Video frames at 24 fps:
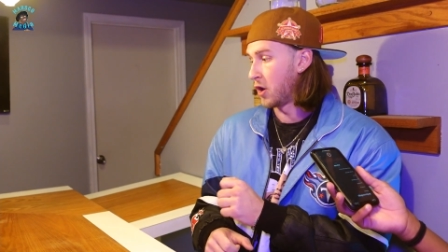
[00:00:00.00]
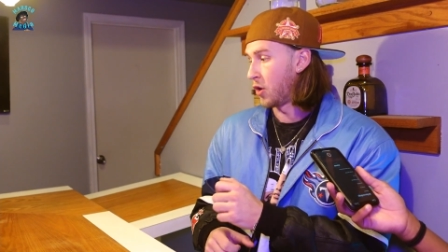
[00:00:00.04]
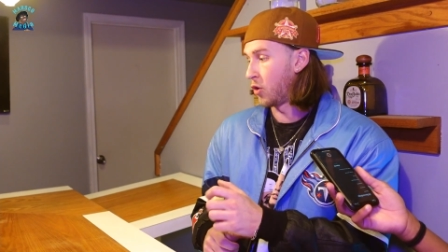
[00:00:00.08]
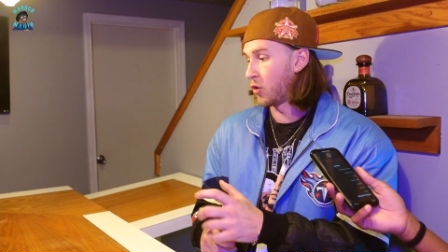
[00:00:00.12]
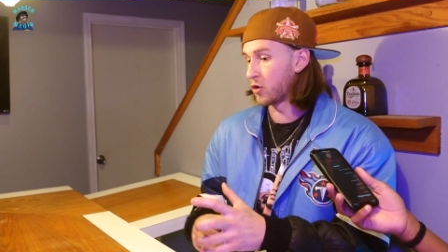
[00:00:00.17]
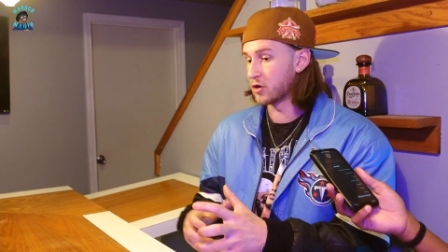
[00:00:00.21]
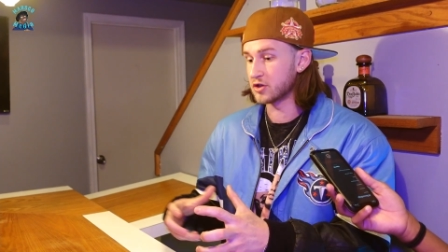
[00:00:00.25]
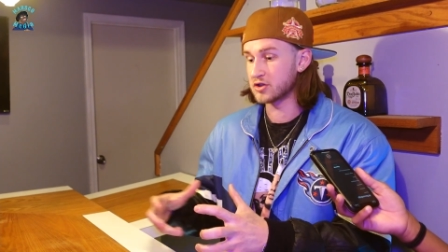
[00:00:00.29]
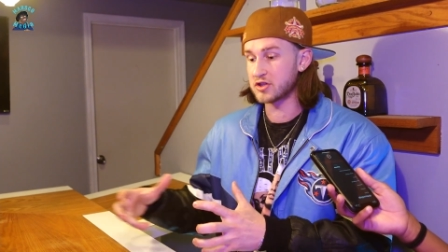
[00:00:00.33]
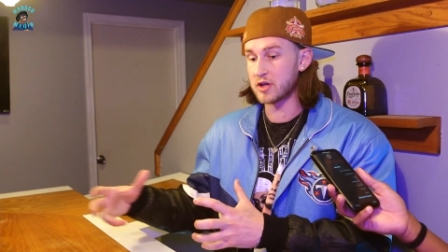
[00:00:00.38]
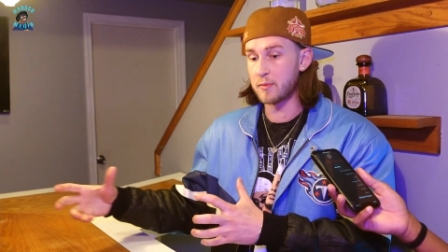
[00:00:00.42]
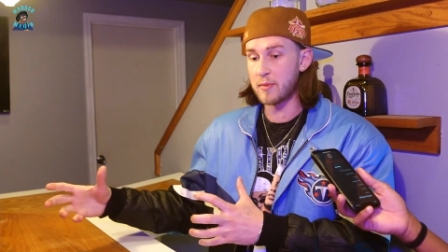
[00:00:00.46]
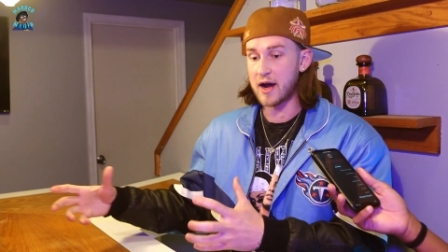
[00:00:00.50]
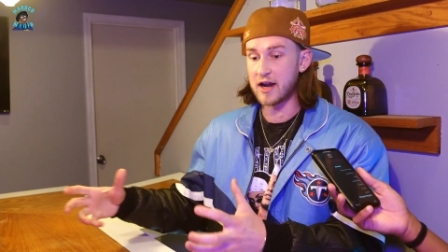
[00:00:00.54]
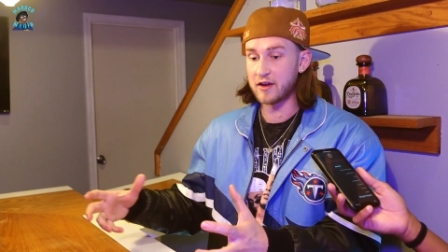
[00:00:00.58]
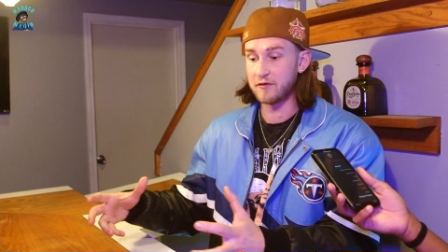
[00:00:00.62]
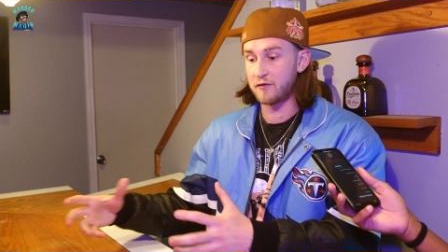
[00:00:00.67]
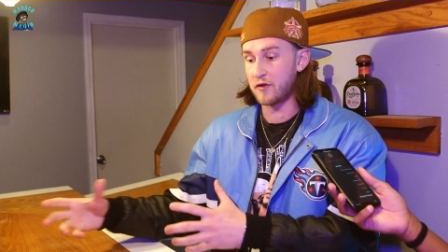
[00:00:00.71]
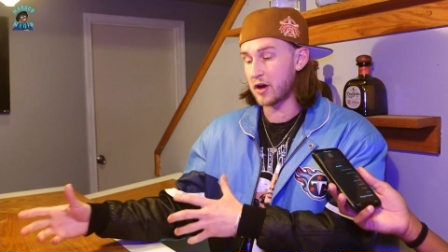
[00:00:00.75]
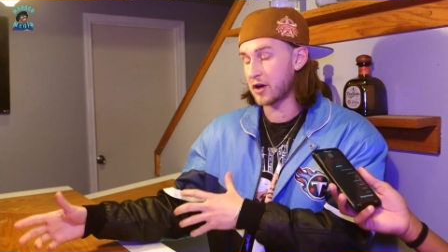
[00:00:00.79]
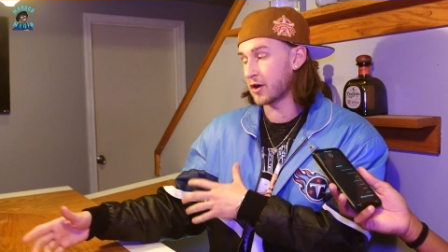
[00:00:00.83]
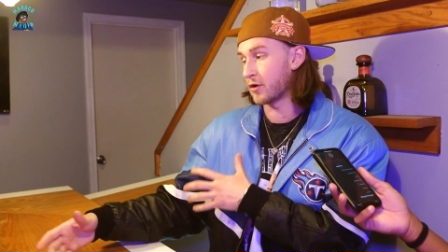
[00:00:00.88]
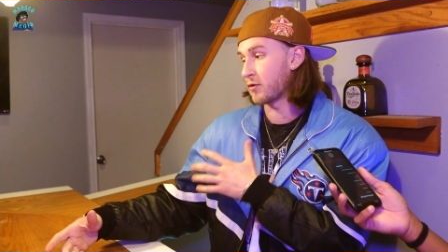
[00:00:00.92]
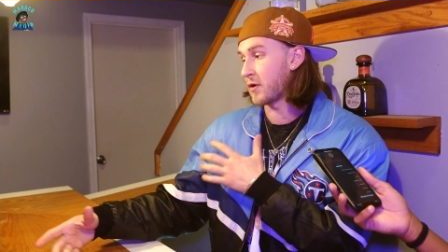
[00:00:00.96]
or somebody
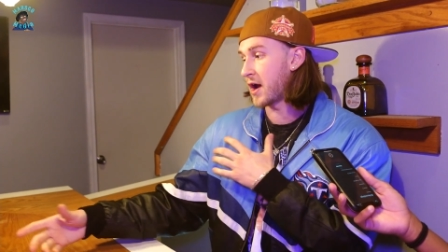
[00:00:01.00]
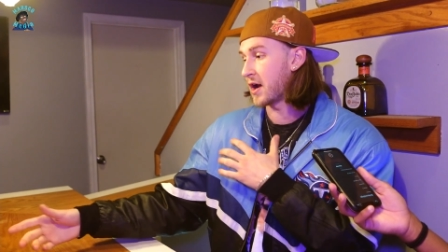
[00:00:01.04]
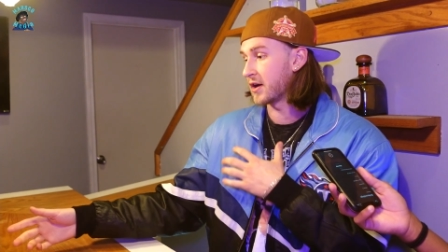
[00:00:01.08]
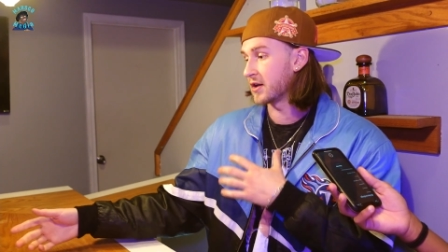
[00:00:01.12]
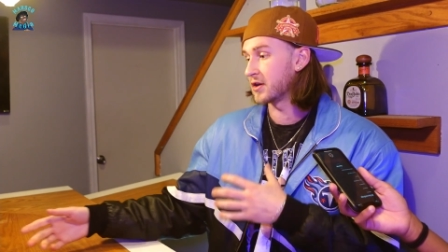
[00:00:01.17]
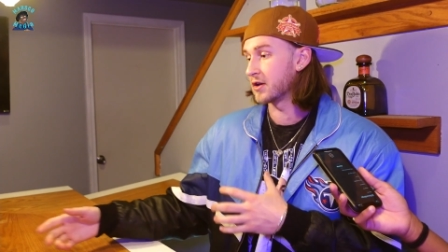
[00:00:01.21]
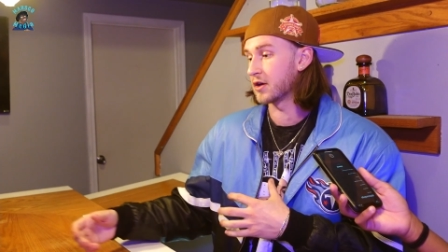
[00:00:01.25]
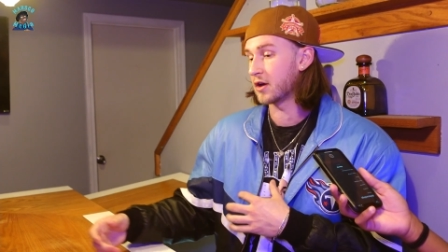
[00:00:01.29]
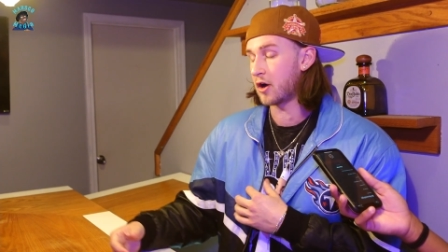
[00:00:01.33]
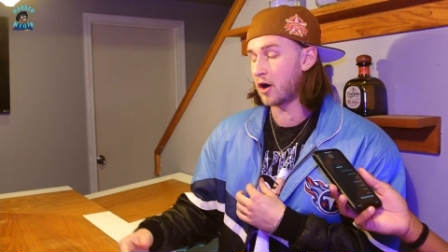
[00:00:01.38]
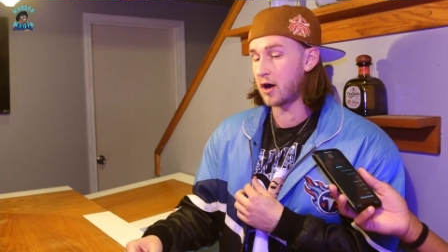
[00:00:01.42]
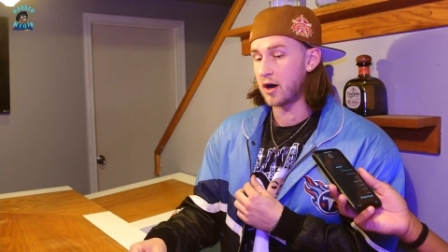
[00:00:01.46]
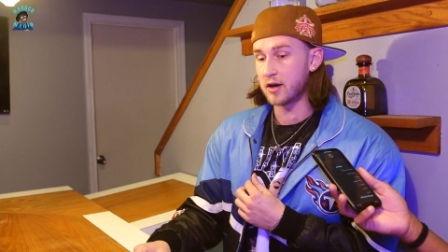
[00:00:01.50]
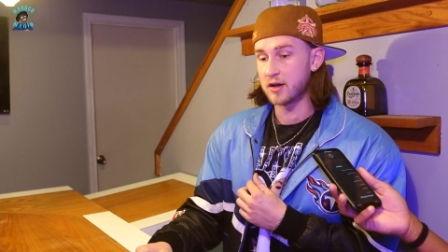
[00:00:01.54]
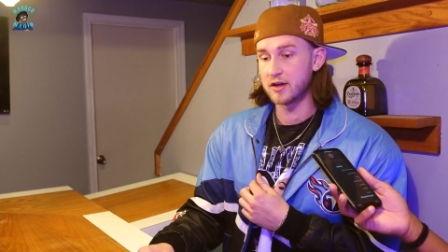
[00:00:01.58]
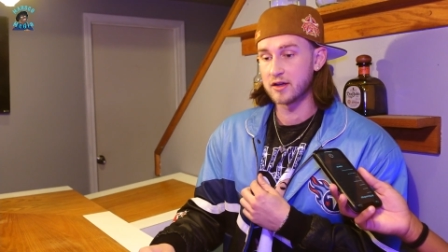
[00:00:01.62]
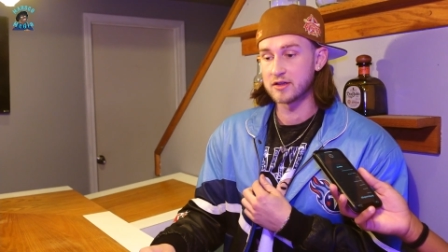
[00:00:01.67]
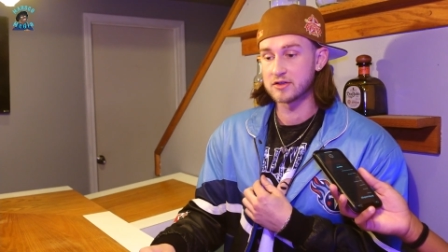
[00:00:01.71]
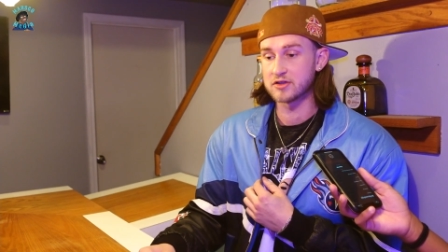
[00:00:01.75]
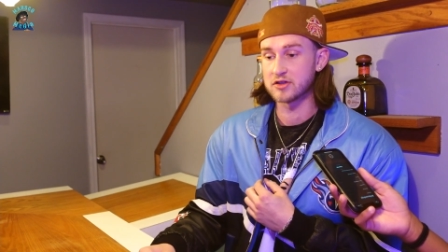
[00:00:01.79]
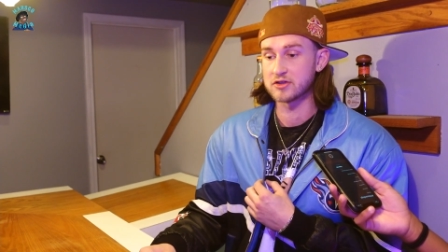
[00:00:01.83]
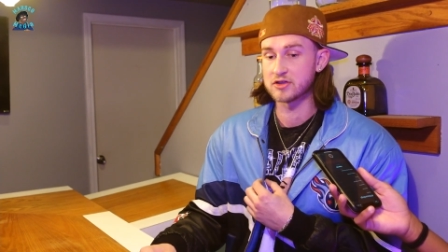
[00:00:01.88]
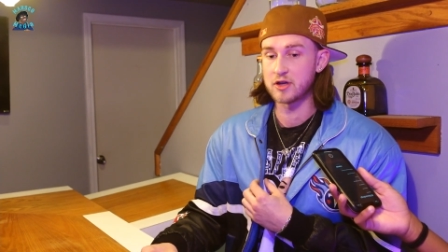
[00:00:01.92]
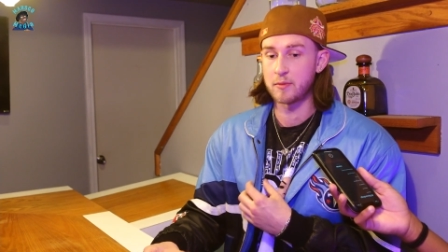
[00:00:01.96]
fucking around in the
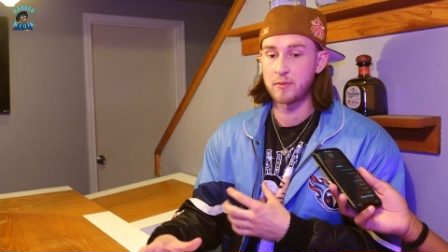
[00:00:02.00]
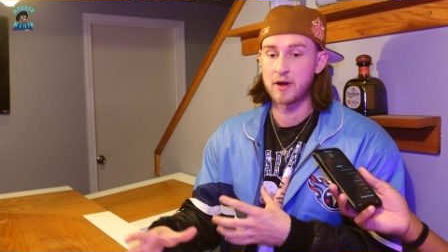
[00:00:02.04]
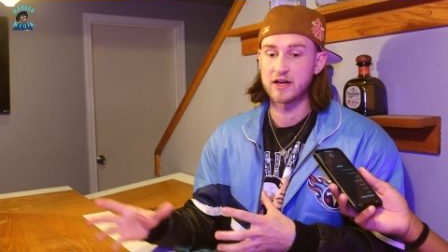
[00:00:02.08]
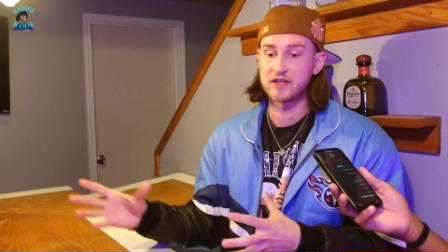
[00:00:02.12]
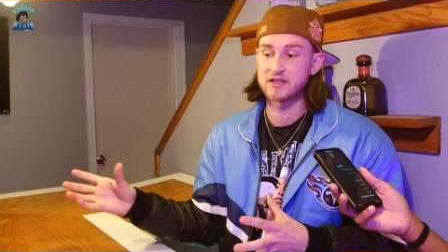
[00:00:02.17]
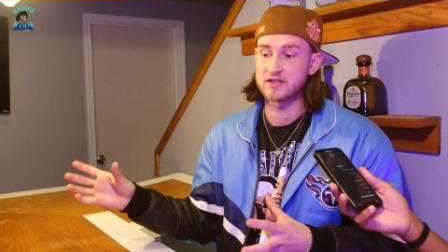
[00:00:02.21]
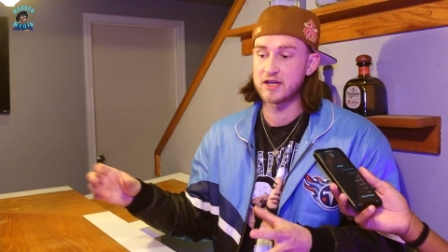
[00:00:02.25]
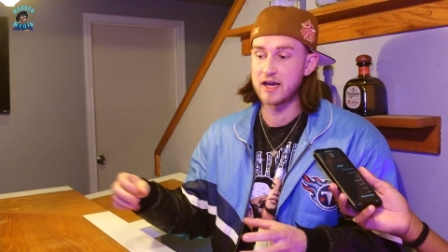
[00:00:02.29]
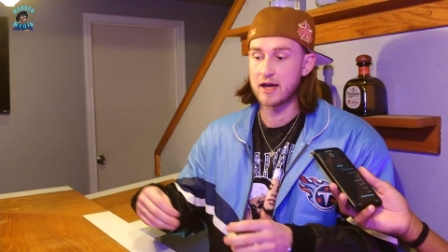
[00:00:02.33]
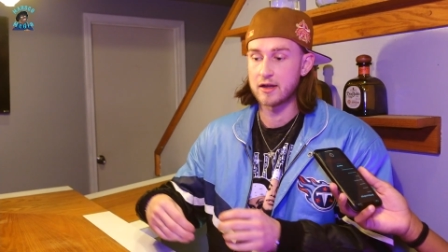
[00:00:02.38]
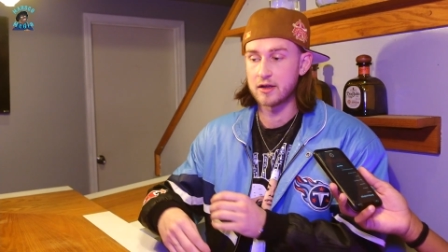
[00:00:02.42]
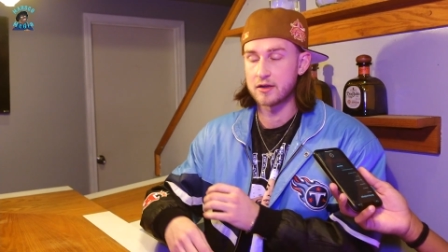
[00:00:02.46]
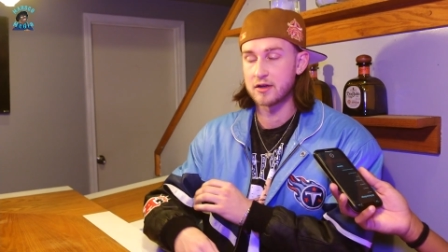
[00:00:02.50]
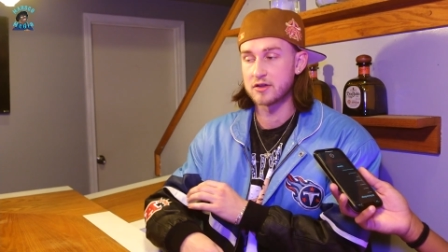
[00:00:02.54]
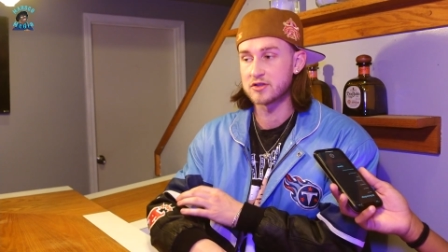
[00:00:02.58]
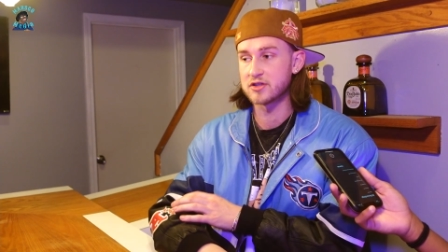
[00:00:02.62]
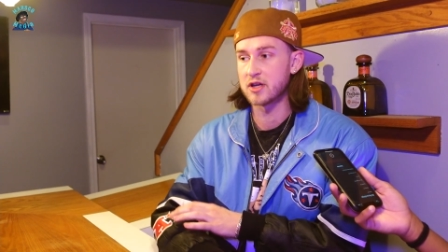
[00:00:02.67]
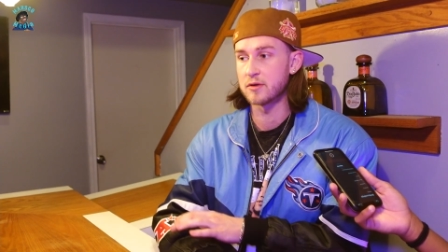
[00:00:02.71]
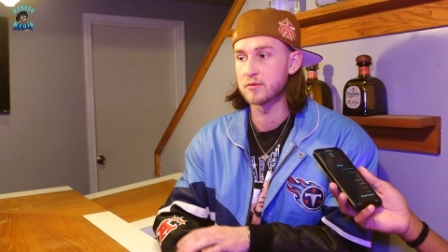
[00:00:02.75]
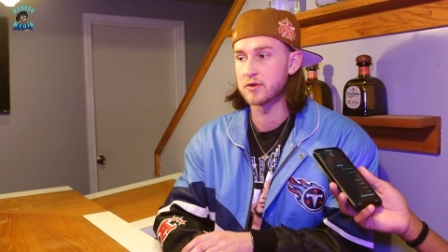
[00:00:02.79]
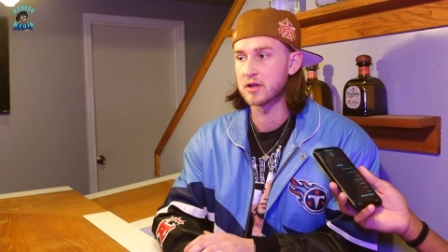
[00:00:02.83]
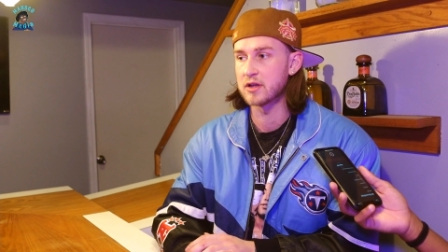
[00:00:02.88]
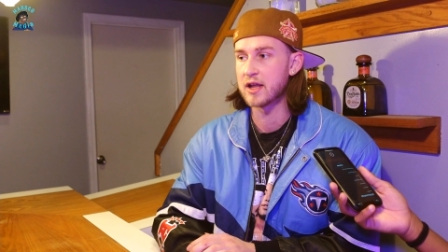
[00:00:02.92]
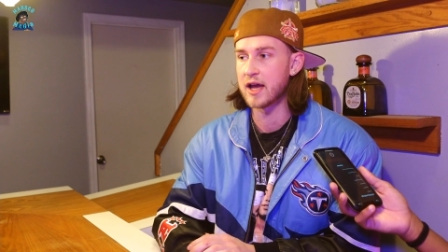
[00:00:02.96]
audience, or somebody's yelling or
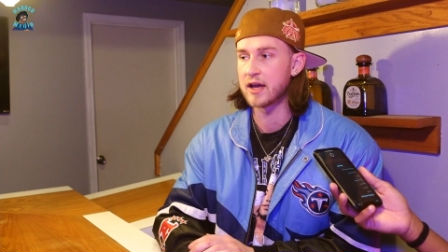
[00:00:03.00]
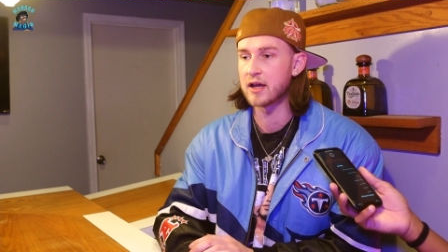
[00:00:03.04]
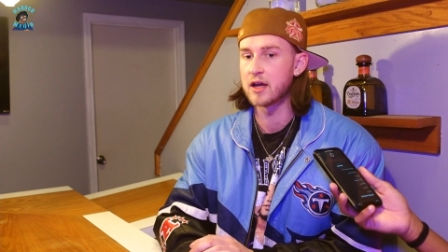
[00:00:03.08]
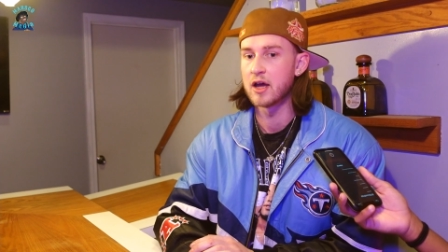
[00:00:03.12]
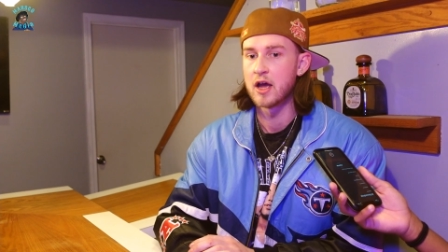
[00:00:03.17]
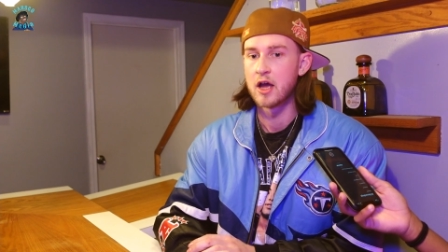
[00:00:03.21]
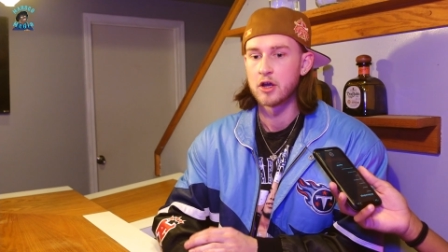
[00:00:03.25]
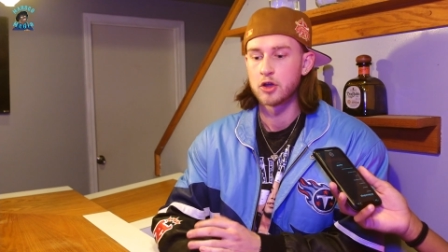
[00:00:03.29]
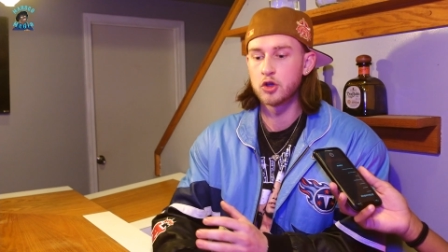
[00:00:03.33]
something like,